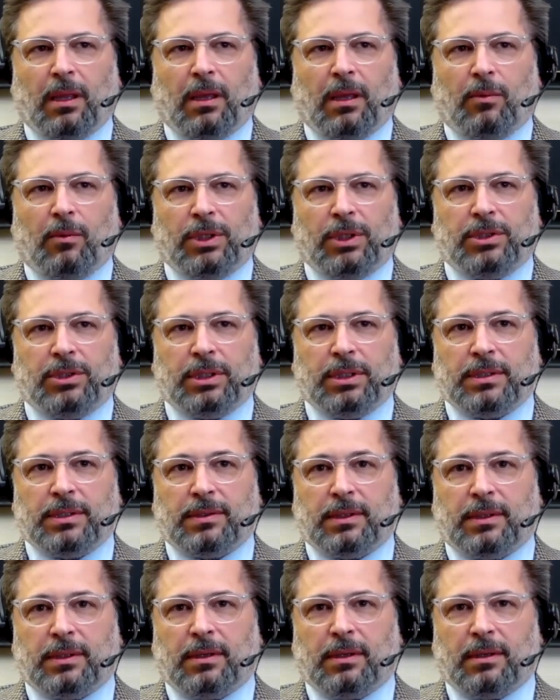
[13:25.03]
which is
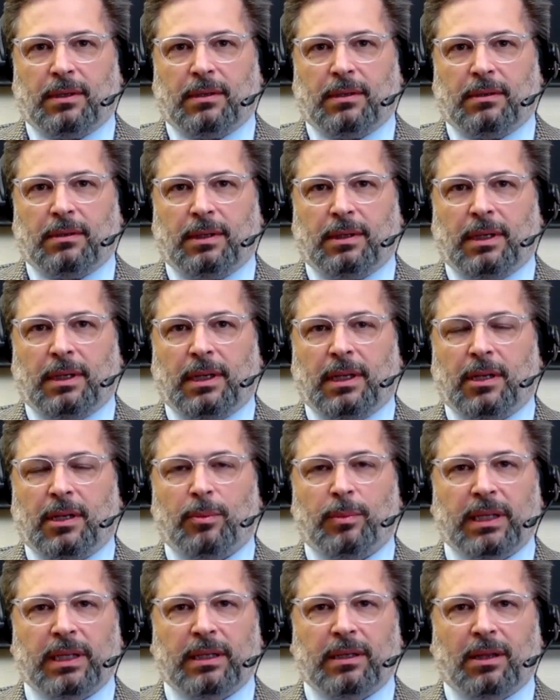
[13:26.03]
uh, a little
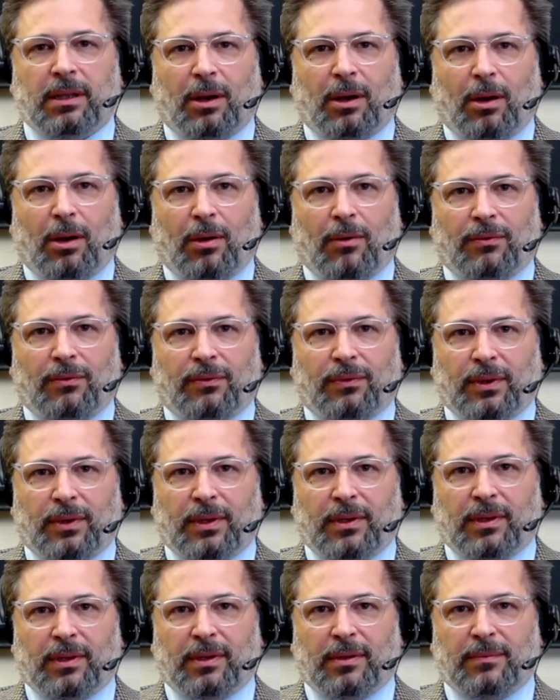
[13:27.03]
bit of
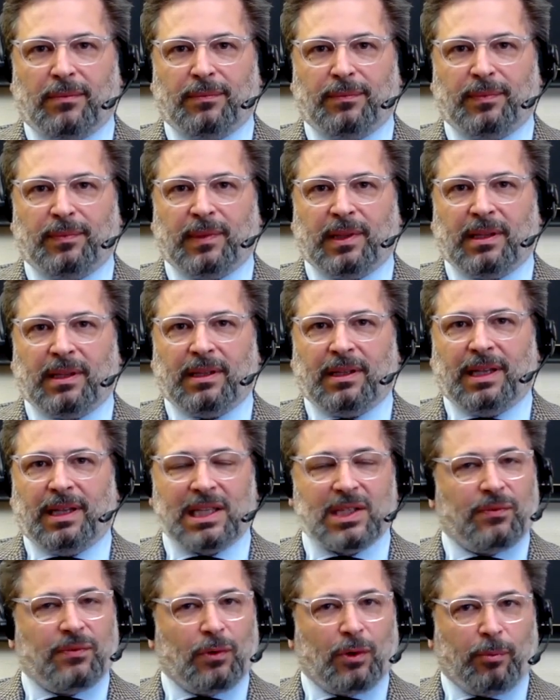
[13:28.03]
um,
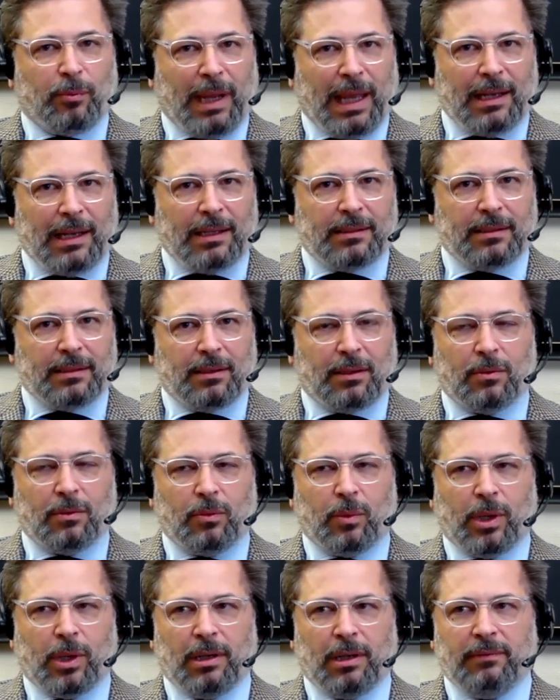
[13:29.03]
less formality. You know,
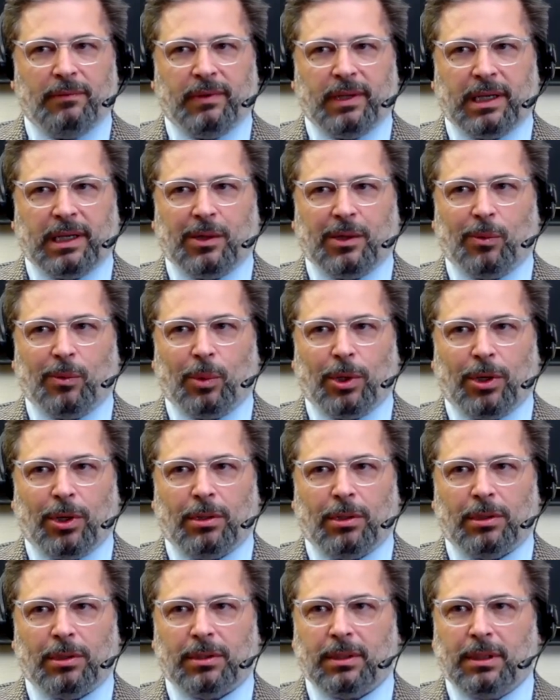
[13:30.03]
we're living in a
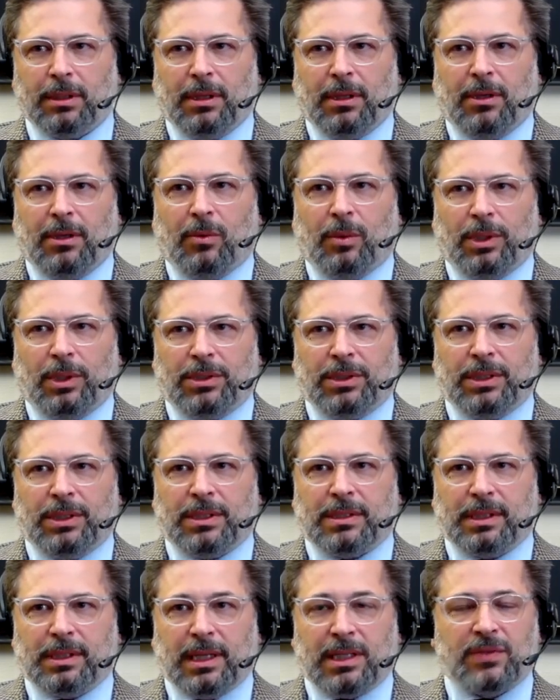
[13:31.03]
world which
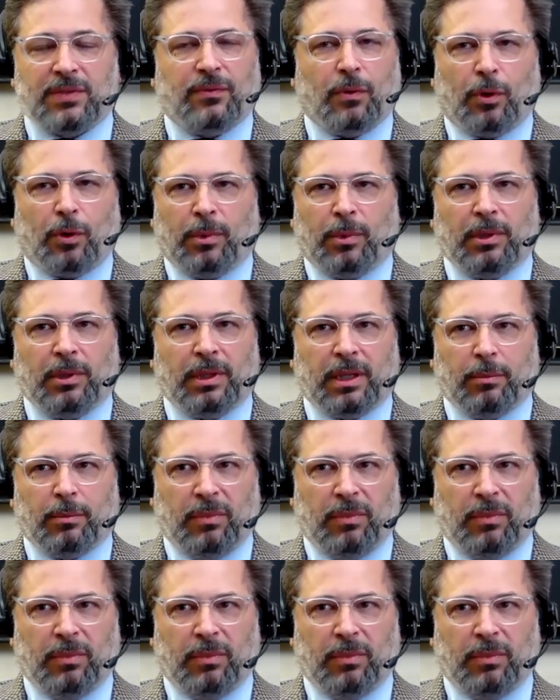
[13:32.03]
is less formal than